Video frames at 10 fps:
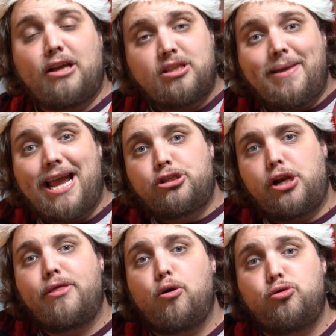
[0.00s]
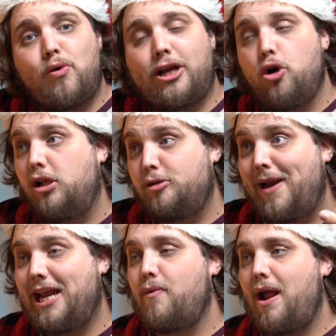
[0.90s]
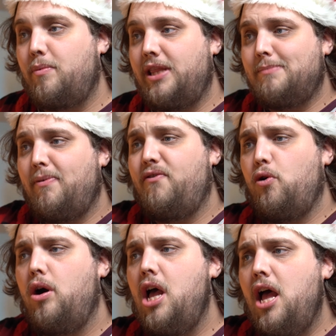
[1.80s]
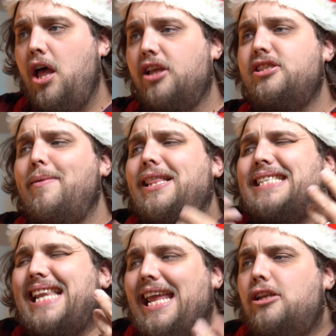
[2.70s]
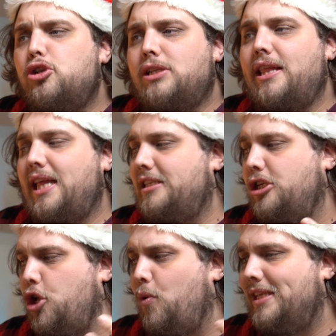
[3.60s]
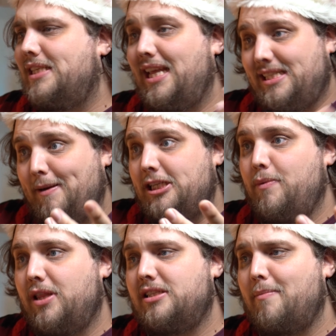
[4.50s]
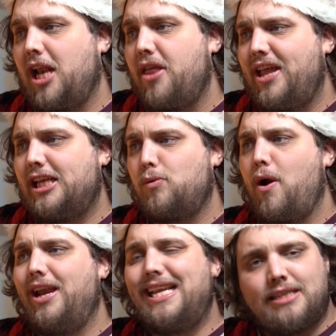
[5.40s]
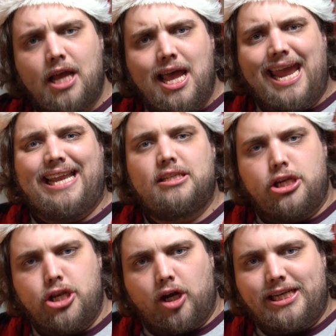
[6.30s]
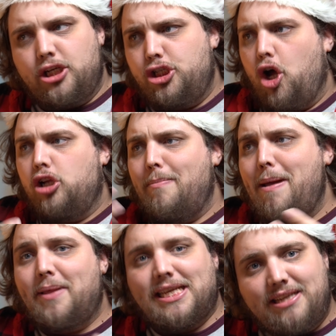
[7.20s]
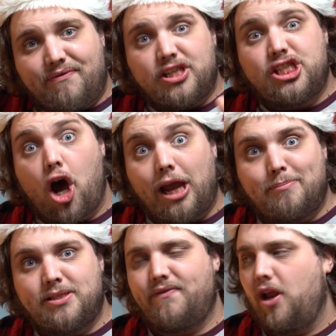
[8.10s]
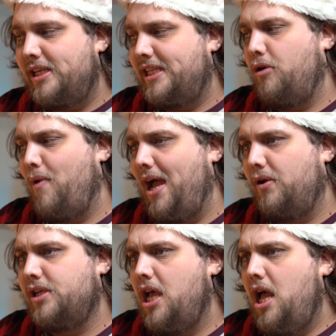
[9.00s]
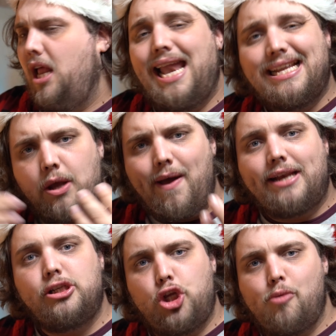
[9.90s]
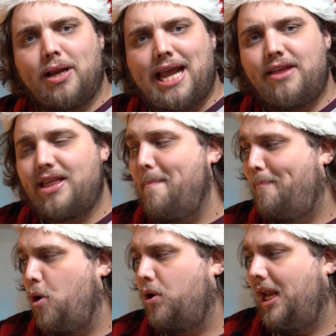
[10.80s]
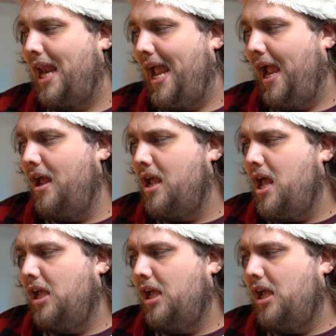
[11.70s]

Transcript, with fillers: Now, something else that I thought was really cool, I was playing around with this before, something that's an interesting thing to do is, especially with something like this, where it is a night shot, and maybe there's different types of lighting around. Let's go ahead and duplicate that bokeh layer.